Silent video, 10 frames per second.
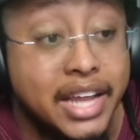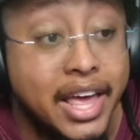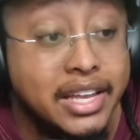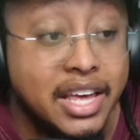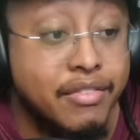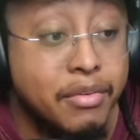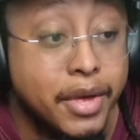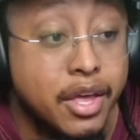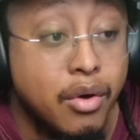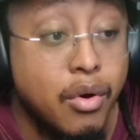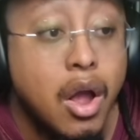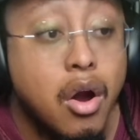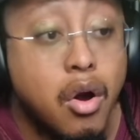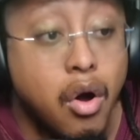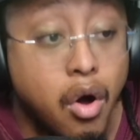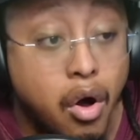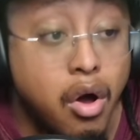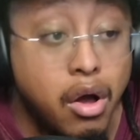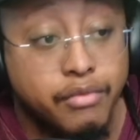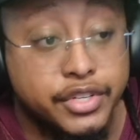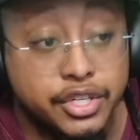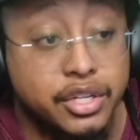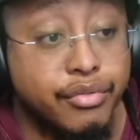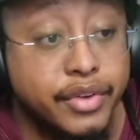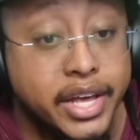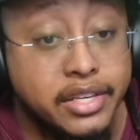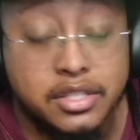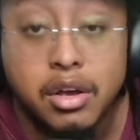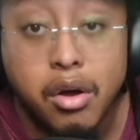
and David Mayo, are all unrestricted free agents.